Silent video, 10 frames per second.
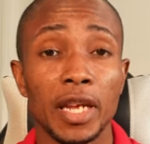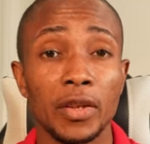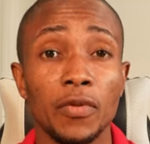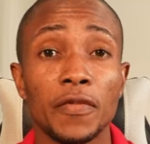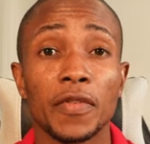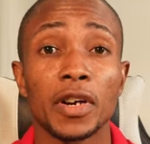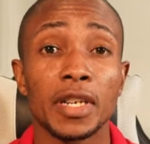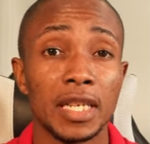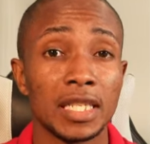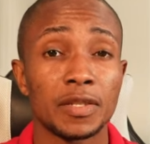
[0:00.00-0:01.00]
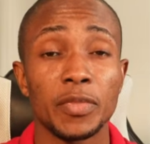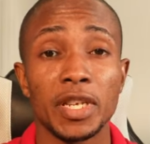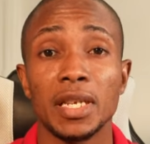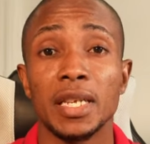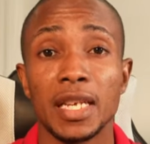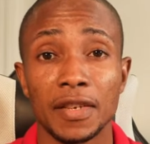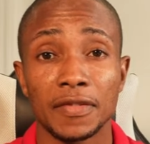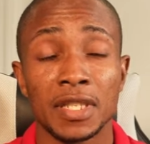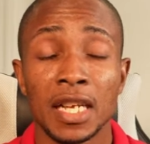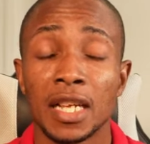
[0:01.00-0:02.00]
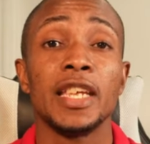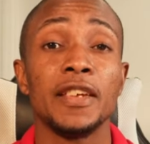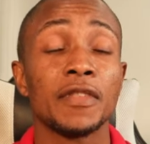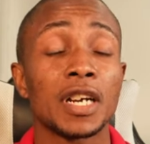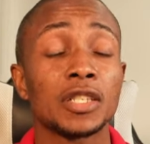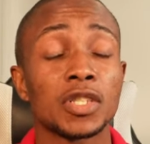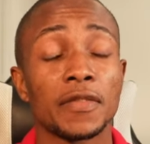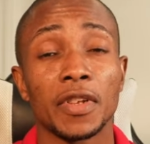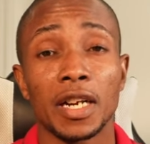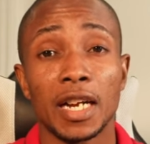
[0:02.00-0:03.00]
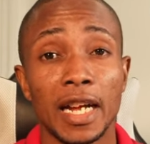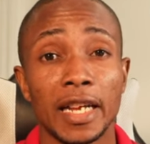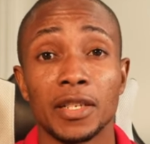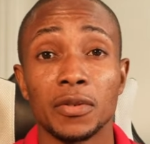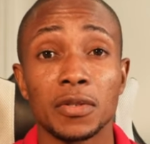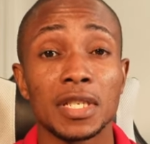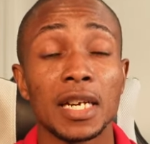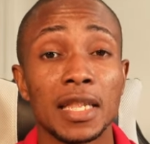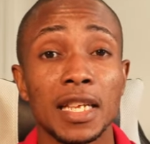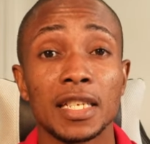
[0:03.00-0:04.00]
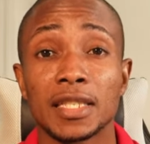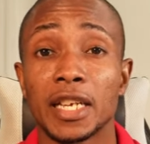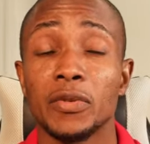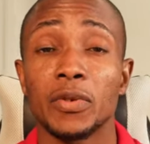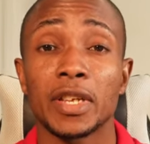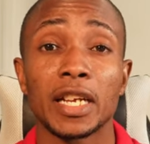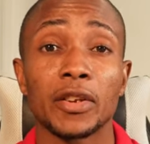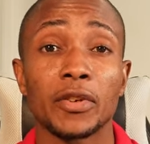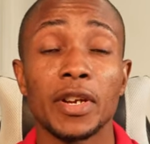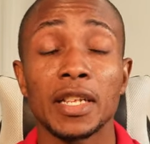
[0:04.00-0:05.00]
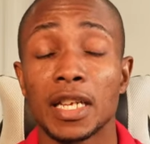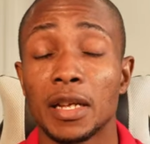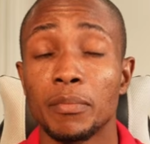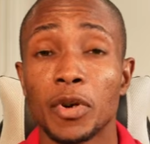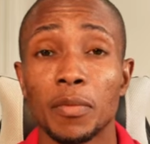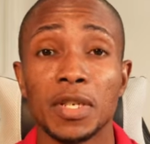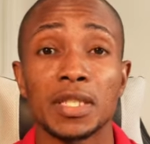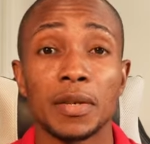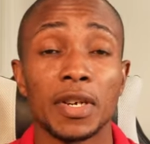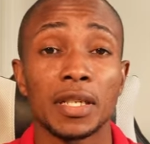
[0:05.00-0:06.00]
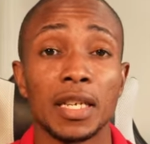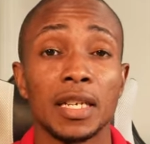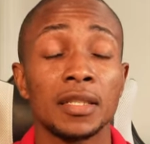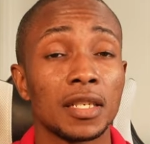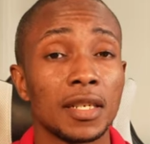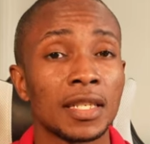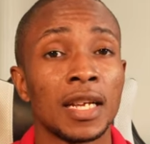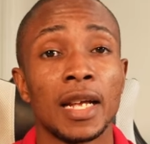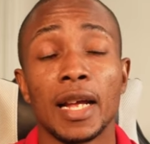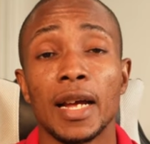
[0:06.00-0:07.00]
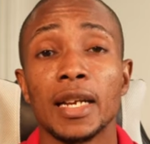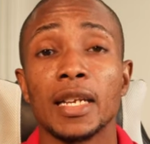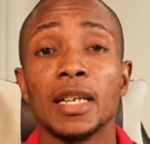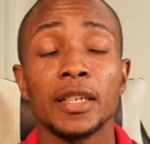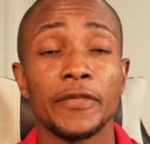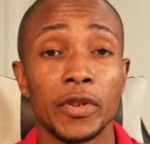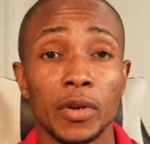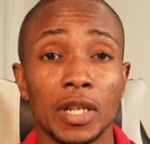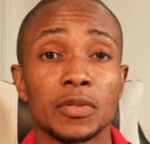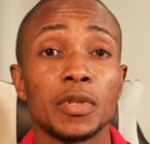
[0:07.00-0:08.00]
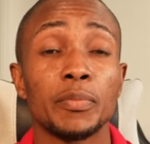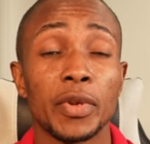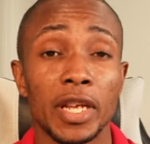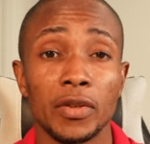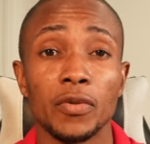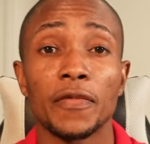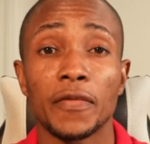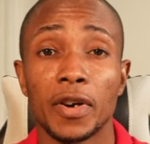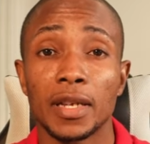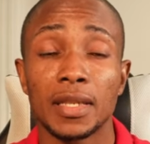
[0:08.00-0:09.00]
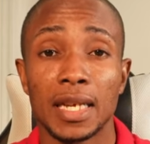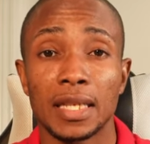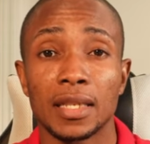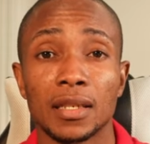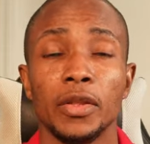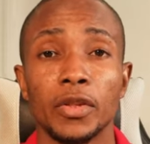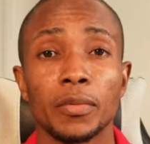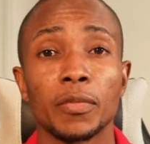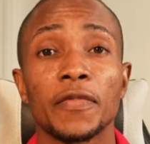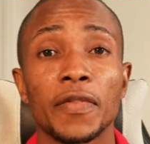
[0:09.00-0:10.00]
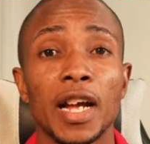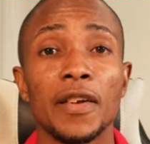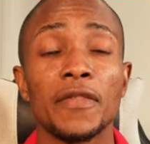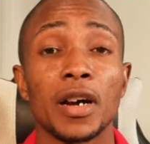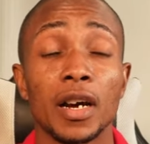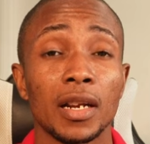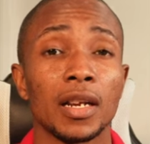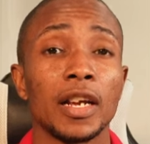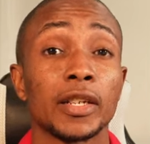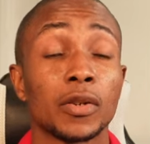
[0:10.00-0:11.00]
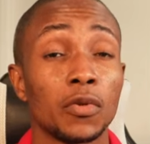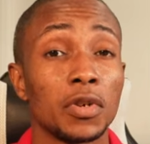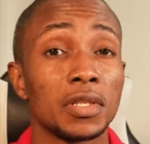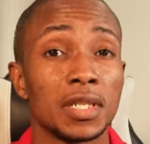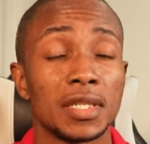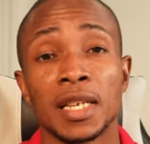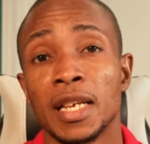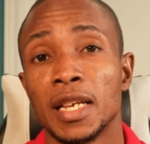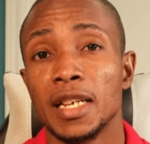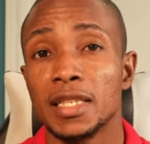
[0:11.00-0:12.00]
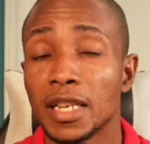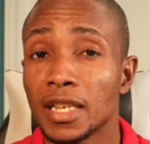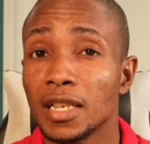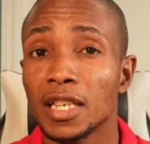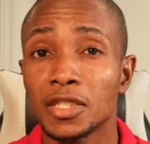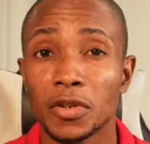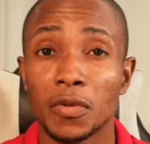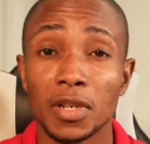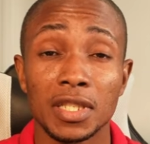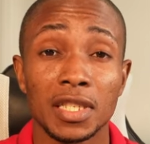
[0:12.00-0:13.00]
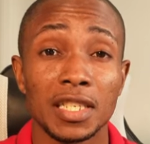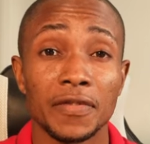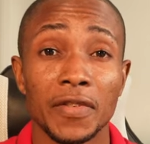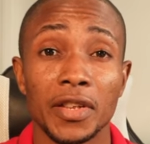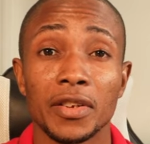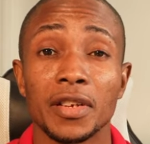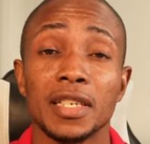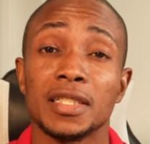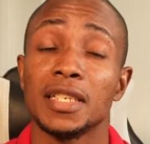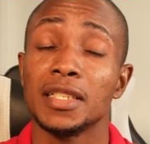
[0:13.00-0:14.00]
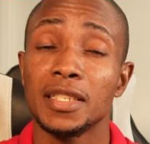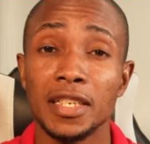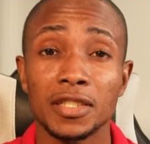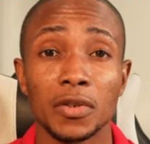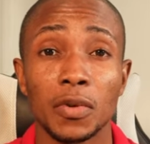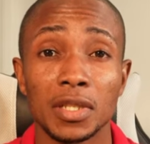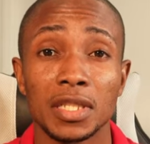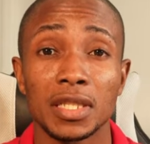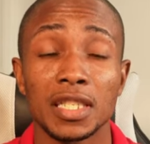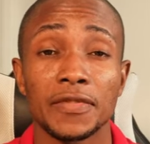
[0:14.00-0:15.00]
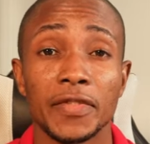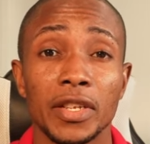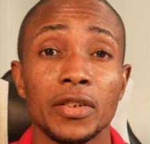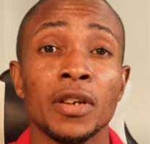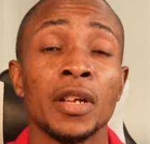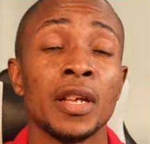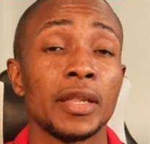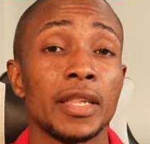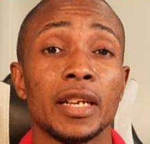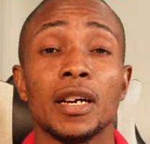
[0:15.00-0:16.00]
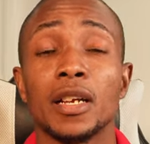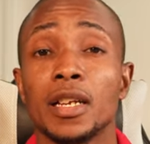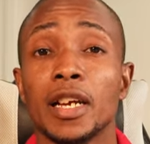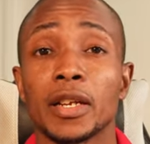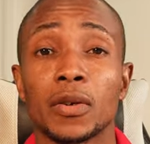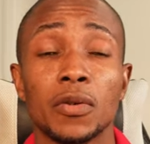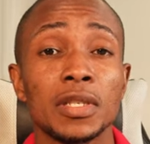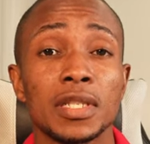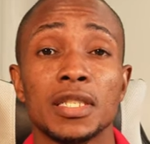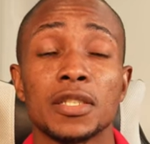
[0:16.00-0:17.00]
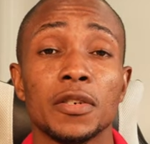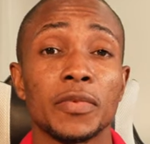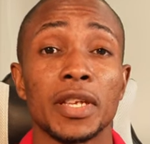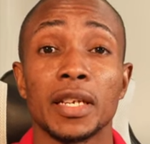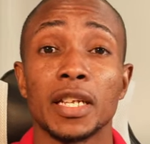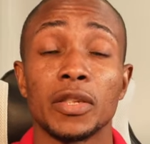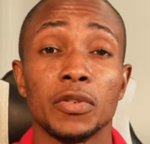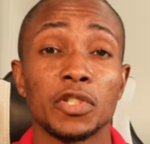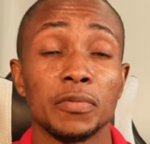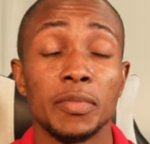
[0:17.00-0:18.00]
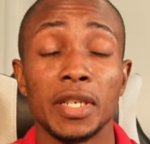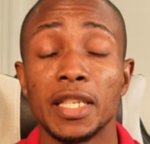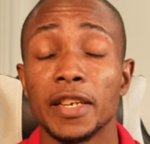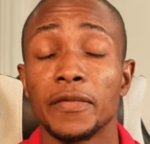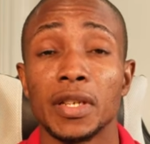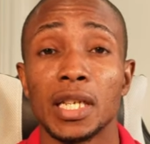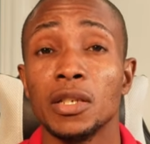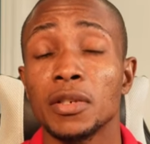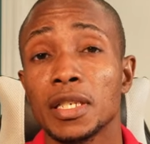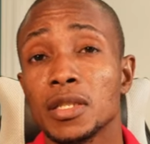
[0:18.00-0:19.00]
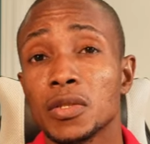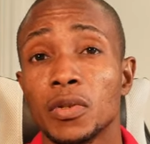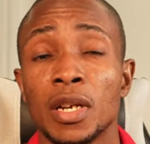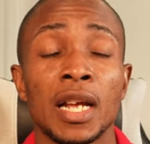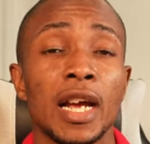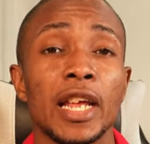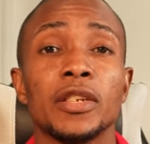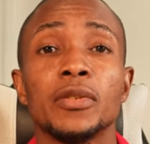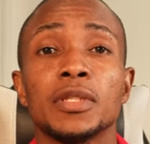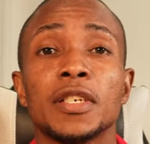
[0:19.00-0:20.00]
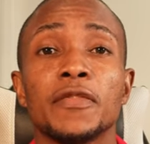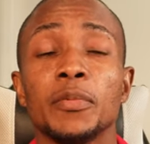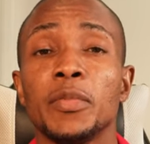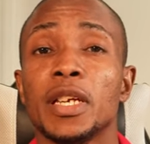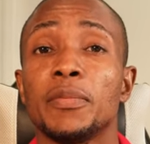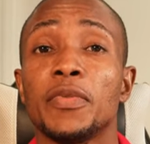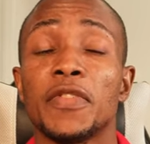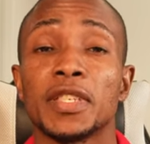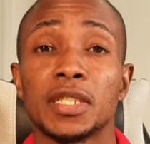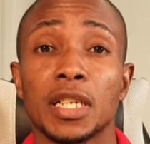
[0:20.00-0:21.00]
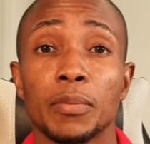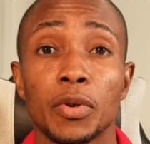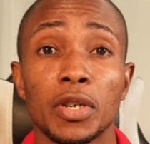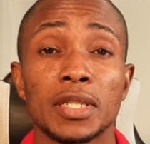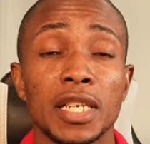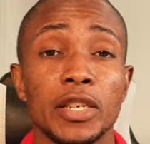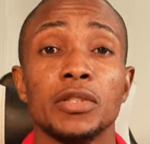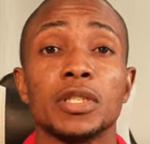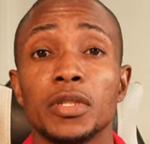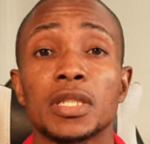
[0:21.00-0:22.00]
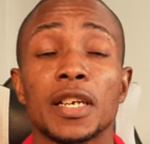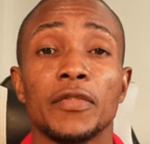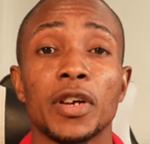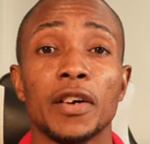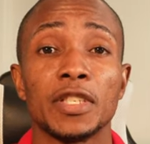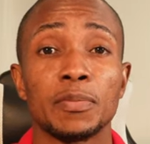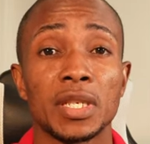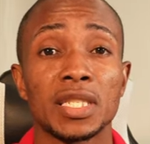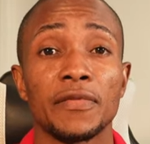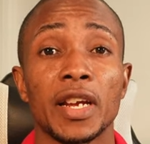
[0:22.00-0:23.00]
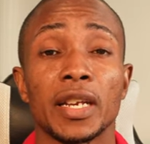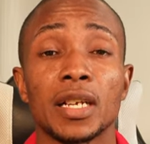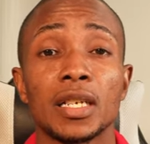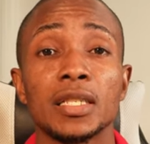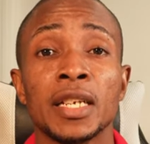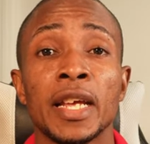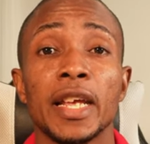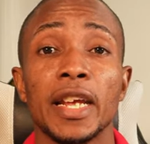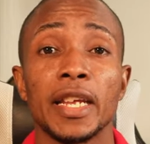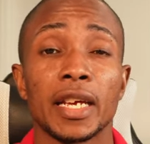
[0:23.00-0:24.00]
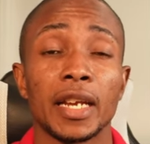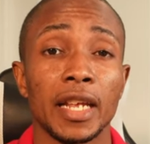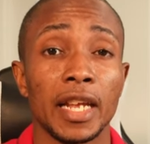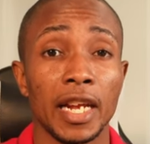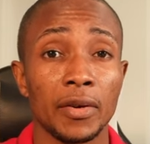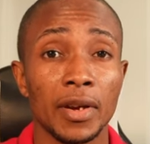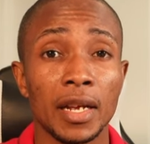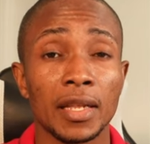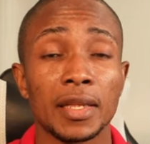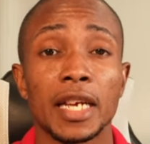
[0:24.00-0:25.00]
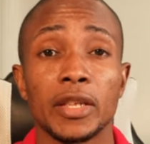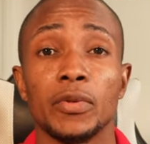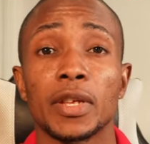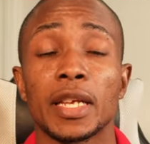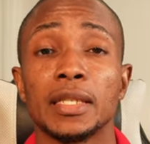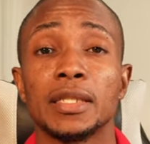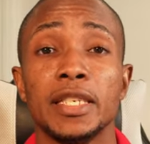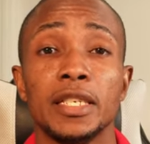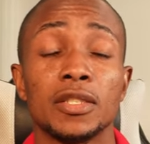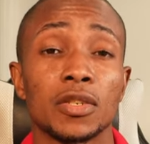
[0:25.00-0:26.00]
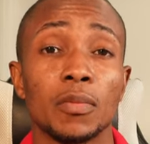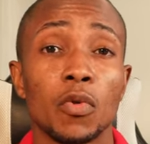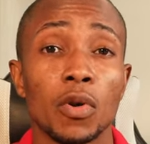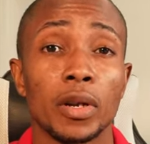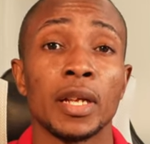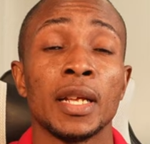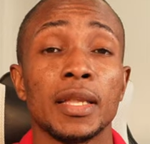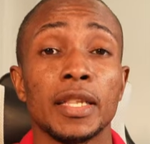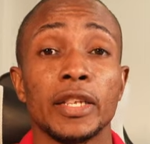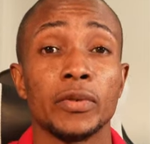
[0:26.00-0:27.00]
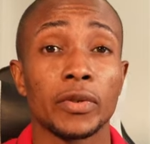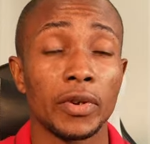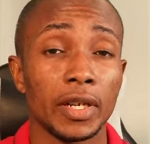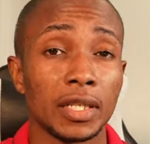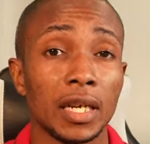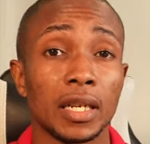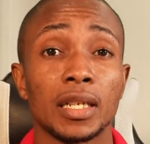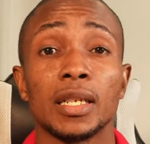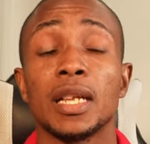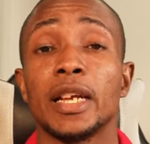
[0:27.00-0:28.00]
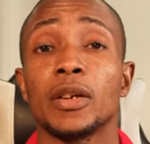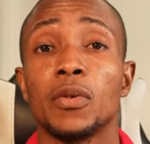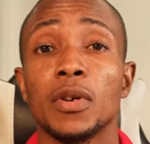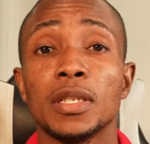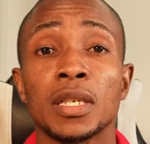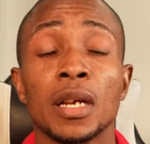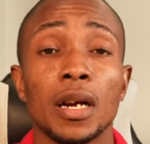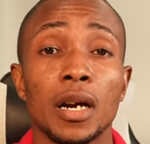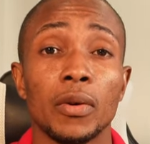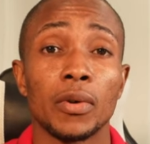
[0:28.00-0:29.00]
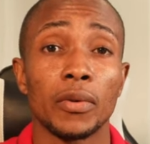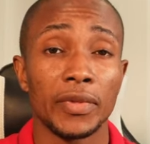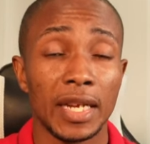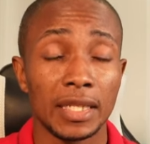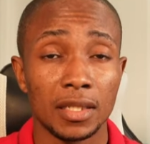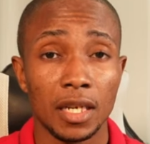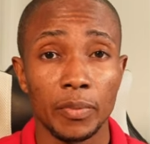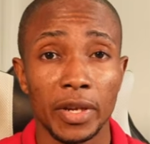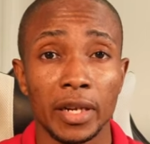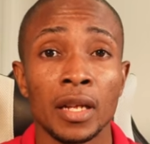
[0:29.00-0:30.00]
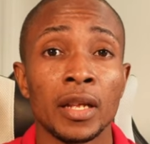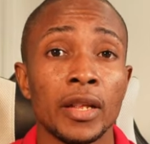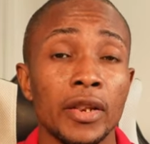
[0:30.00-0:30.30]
pay you for these PDFs. Even a travel guide, those are things that you can create and publish them on the internet and individuals will pay you for that. Number five, online courses. Is any lecturer watching this video? Is any teacher watching this video? Then online course is something that you should be definitely looking to. You don't have to be a professional per se. You just have to have specific knowledge in an area that you can teach someone. Then you create an online course around that topic.